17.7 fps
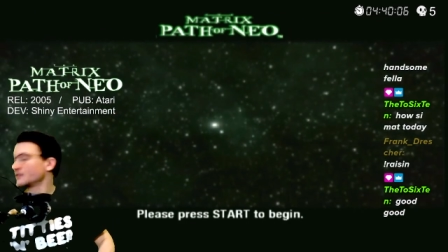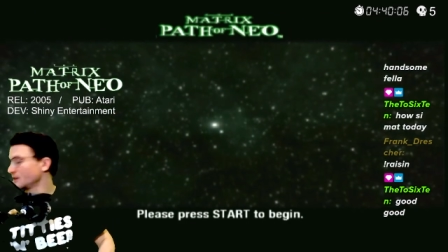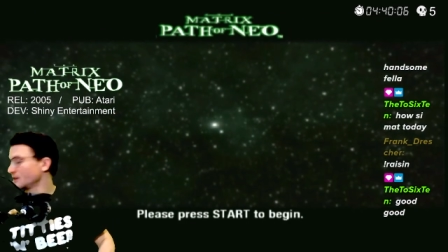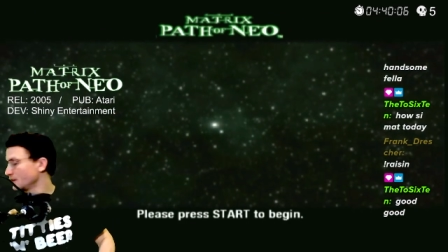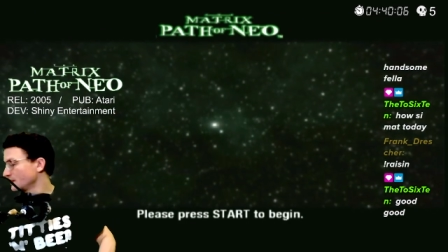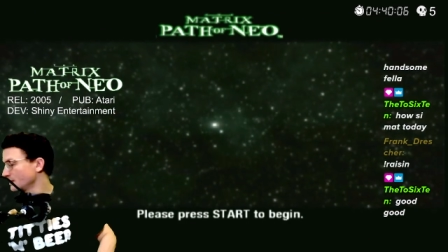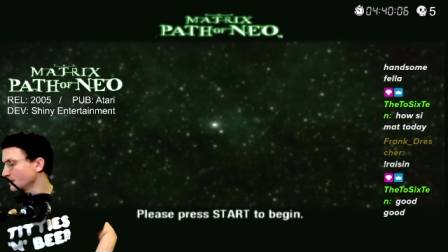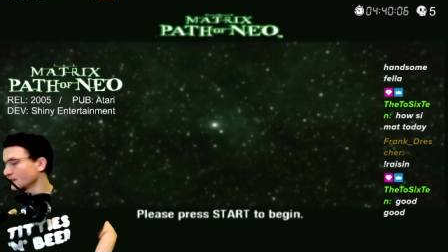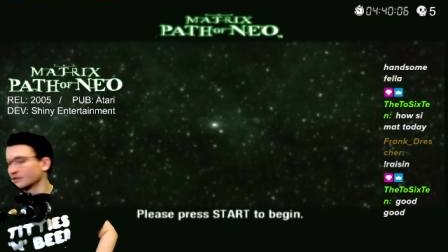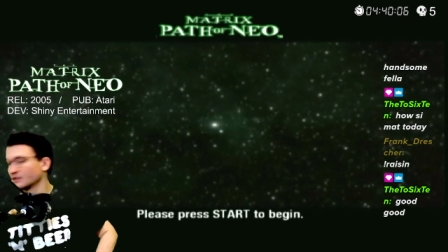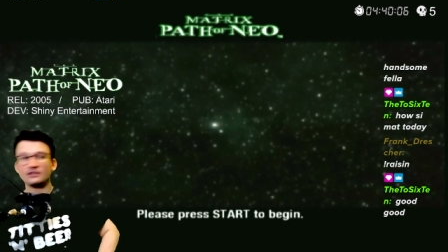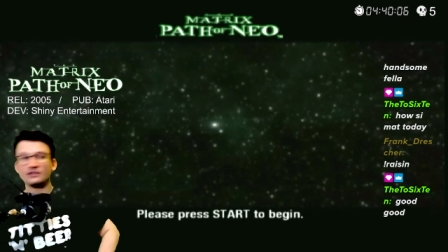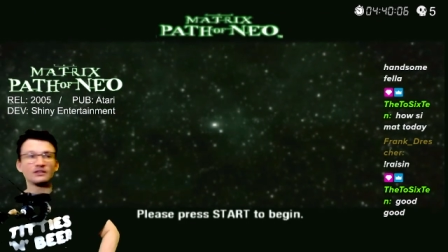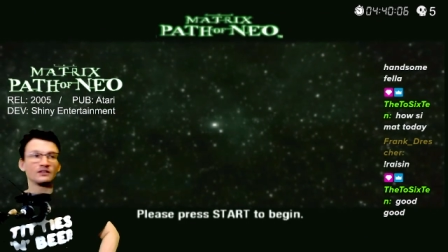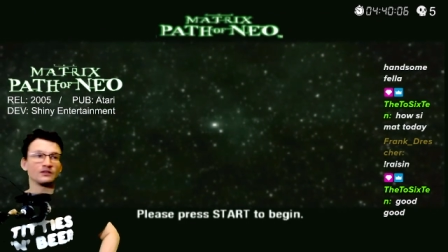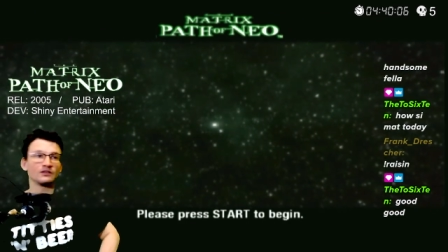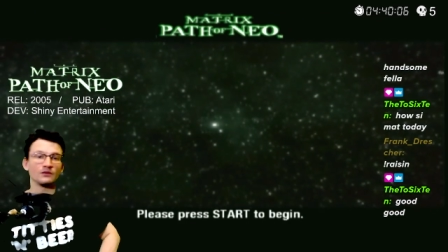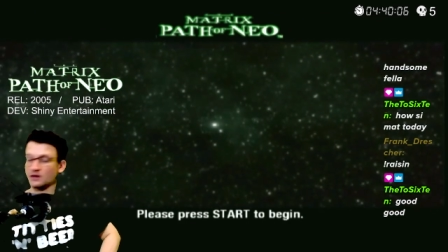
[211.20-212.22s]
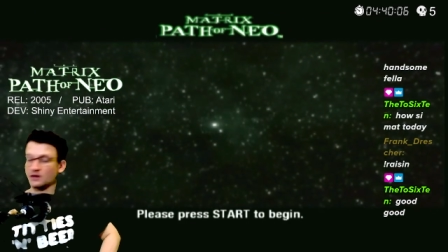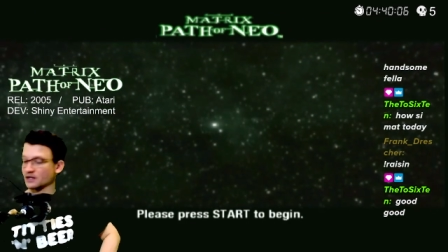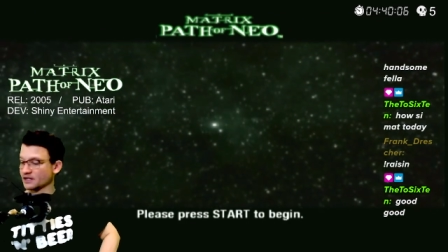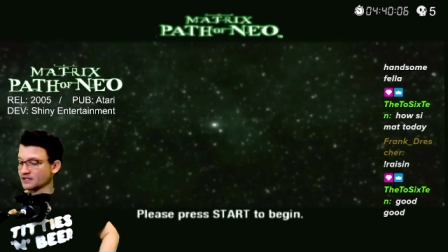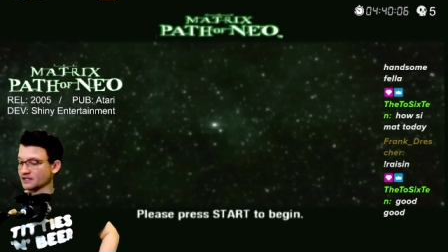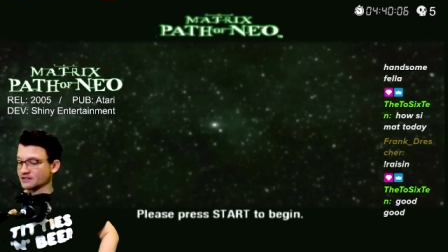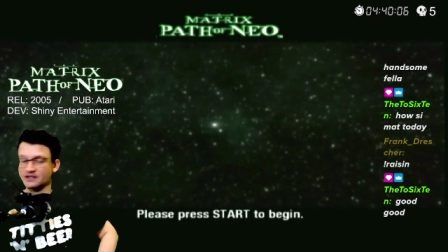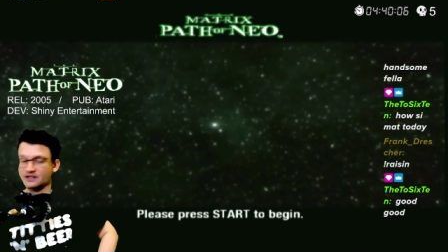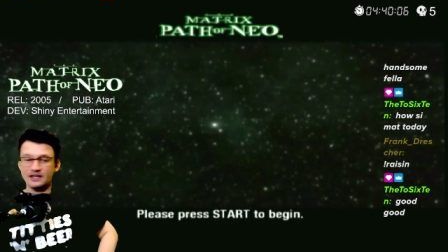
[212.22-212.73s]
I guess. Why
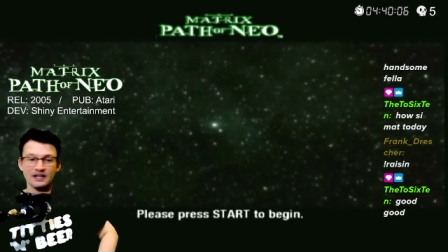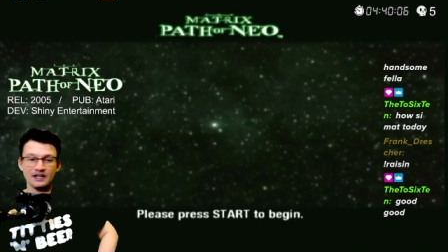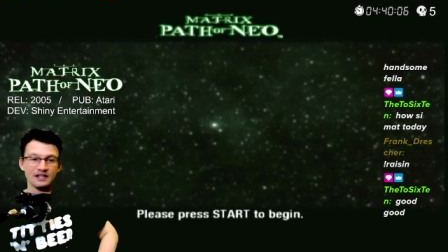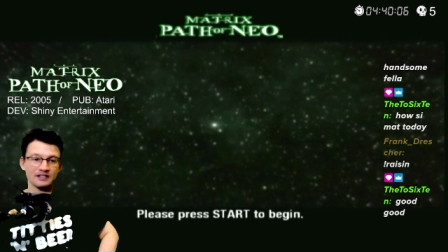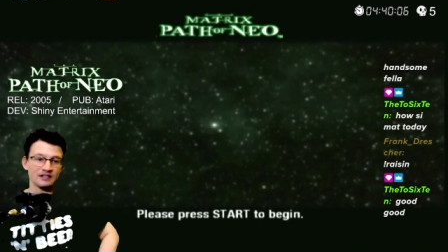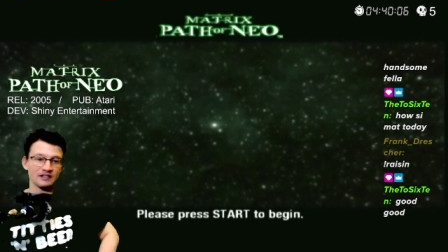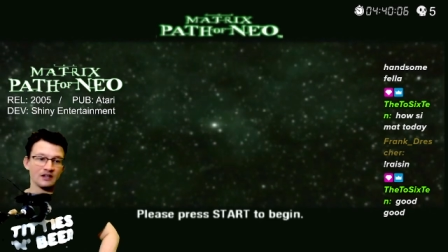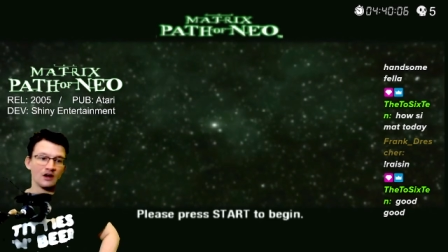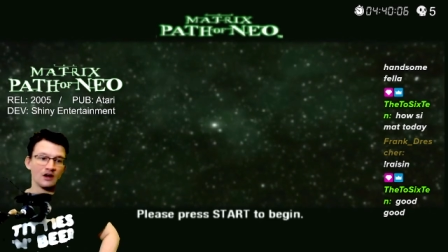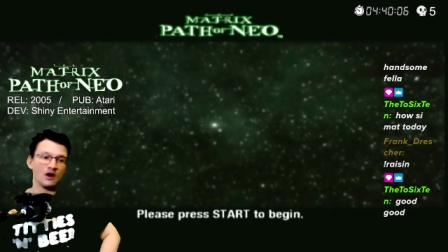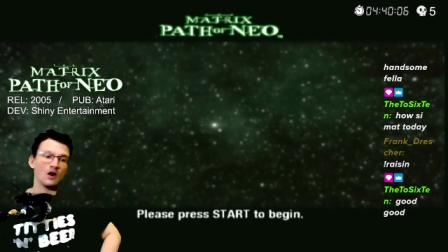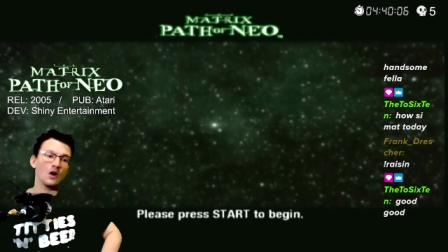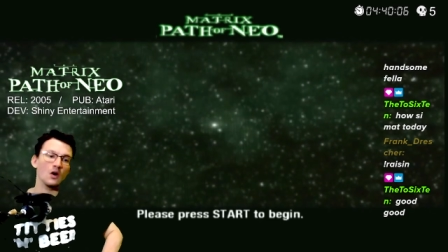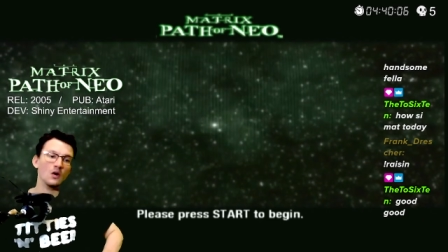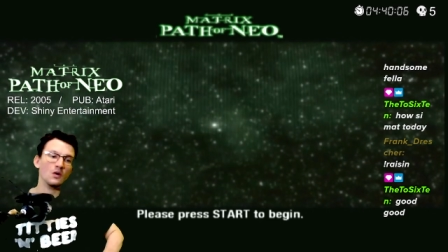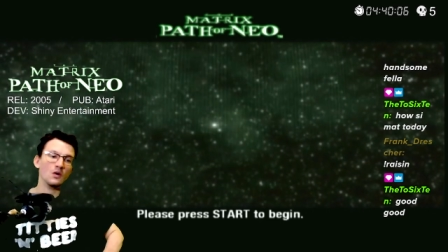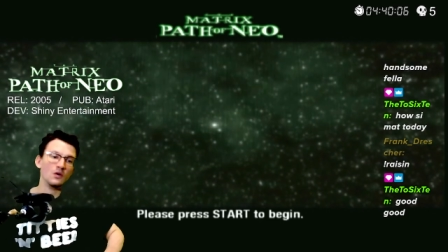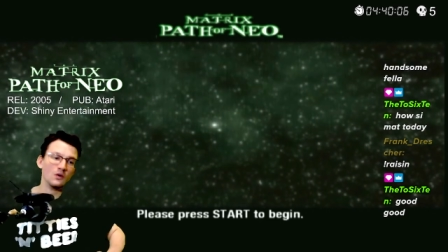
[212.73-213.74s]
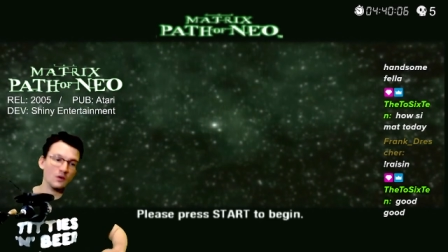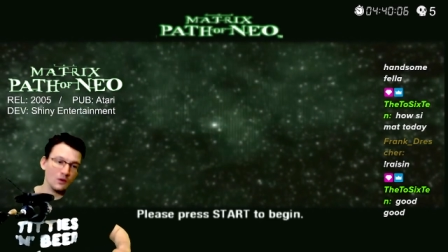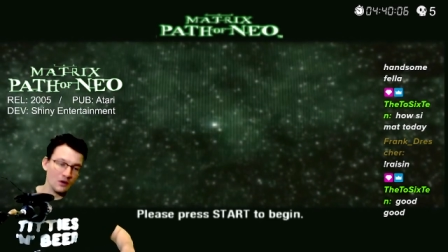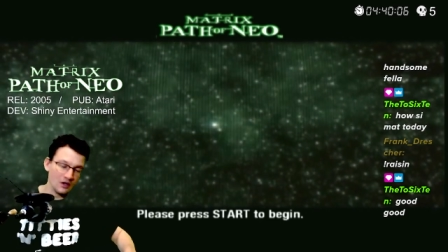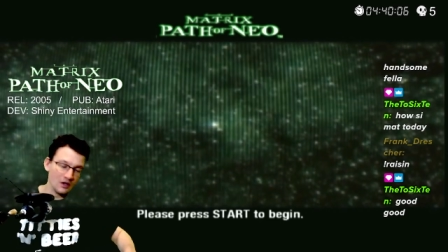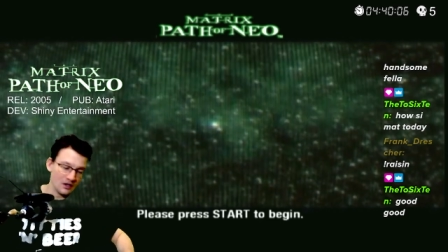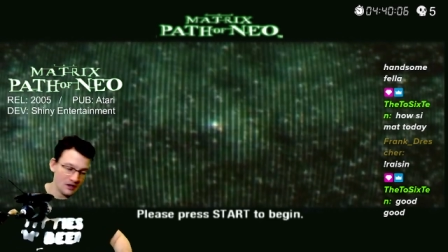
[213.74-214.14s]
is that? Oh,